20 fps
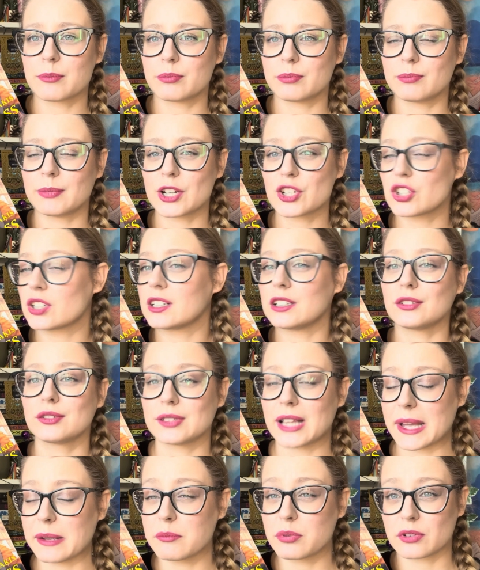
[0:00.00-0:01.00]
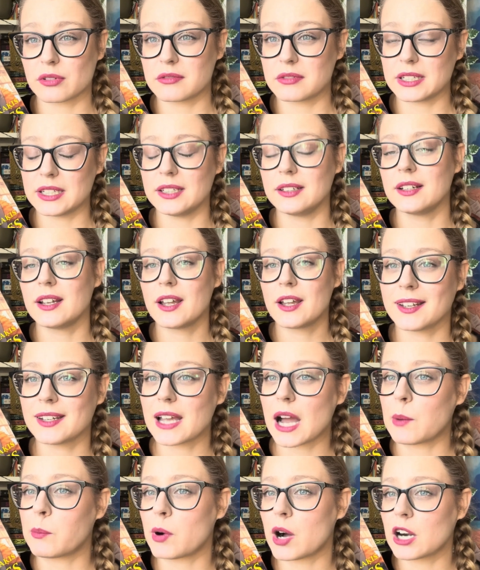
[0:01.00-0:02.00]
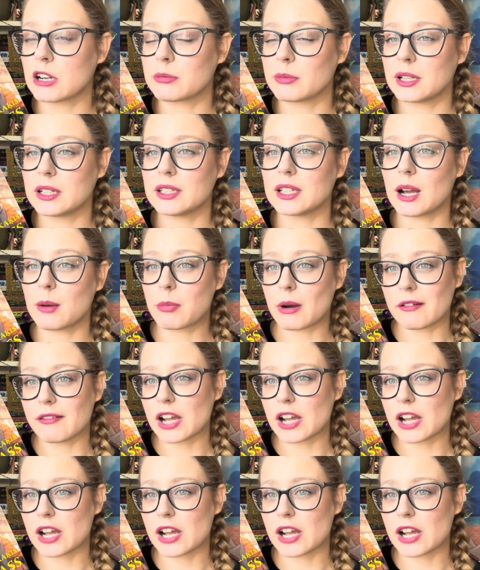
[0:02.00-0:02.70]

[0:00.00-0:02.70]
magical library in the apartment above